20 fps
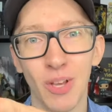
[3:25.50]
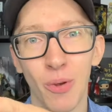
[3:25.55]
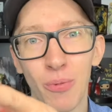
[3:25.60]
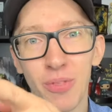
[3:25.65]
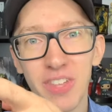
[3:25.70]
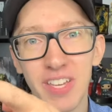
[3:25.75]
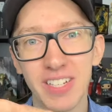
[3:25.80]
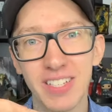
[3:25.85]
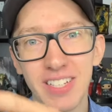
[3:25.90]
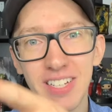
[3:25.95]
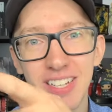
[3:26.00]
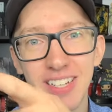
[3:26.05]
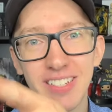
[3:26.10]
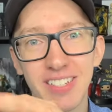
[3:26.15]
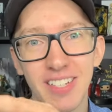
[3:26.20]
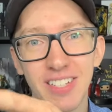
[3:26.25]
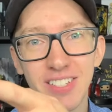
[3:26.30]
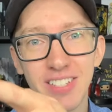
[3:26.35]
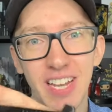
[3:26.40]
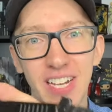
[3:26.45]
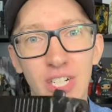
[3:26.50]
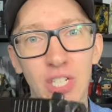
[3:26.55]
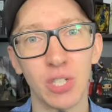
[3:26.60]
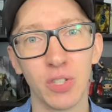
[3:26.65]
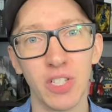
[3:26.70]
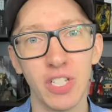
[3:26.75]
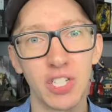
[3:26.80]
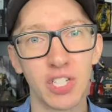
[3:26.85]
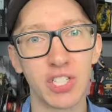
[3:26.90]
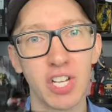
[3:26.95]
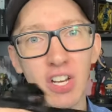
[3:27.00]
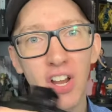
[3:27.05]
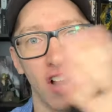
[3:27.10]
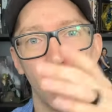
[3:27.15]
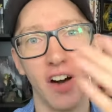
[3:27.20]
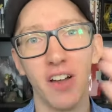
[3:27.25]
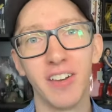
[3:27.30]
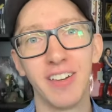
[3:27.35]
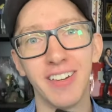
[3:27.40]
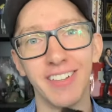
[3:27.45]
this is essentially just an
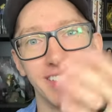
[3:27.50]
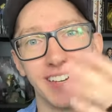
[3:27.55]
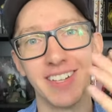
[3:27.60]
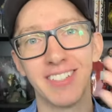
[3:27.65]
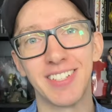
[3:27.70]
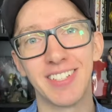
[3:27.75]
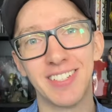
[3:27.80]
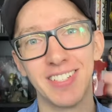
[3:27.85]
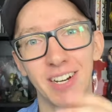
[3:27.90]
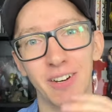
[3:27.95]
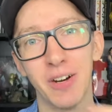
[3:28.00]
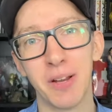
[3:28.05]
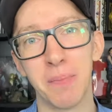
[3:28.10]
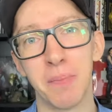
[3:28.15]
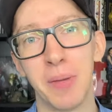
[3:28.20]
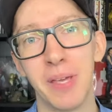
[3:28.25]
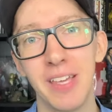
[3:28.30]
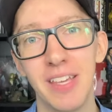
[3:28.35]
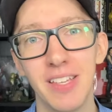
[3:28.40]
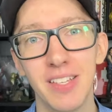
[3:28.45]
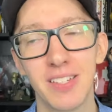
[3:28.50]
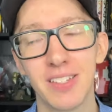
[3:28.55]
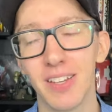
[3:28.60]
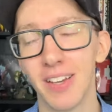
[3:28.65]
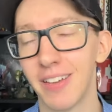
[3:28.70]
unnecessary piece